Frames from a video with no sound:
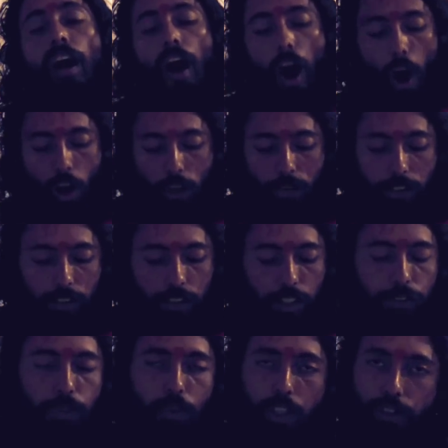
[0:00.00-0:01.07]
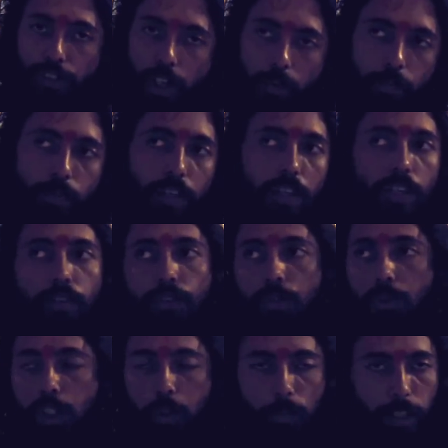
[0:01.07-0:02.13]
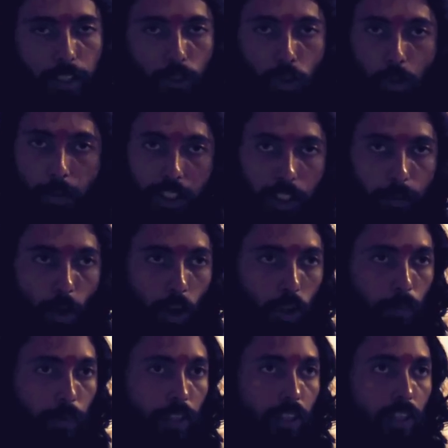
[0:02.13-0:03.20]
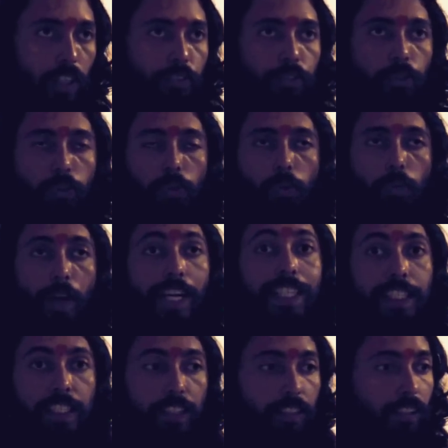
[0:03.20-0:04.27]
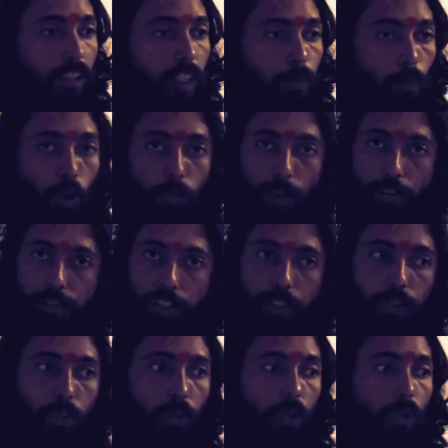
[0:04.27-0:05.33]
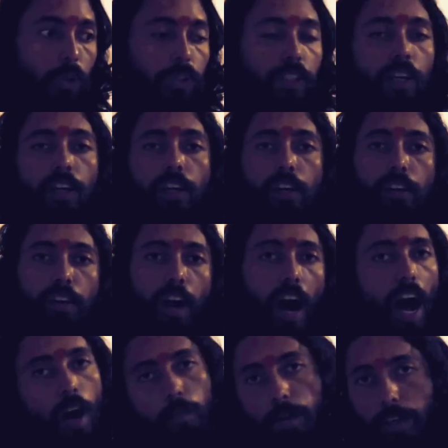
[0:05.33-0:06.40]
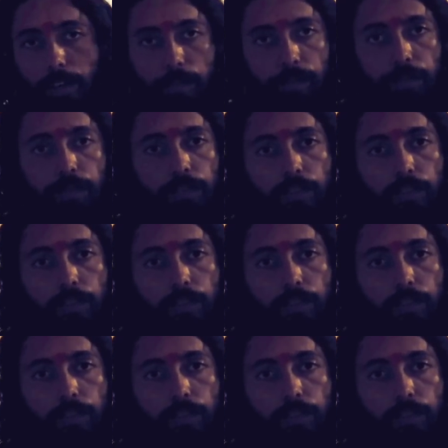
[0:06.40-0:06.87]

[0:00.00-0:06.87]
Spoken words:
However, if you defame me, if you spread rumors about me, if you maliciously report my videos, I may